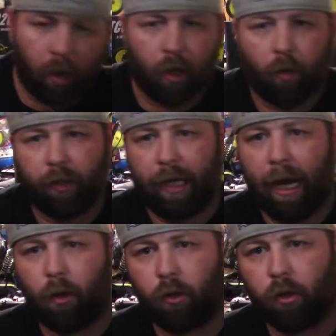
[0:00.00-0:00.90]
on the
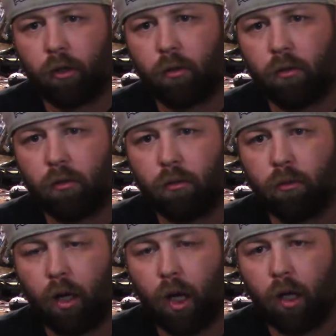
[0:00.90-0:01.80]
outer
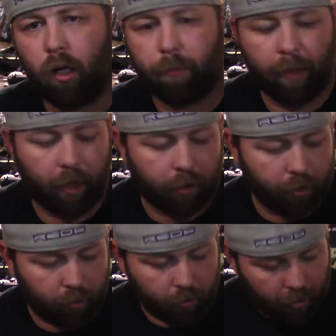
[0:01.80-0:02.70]
hub carrier,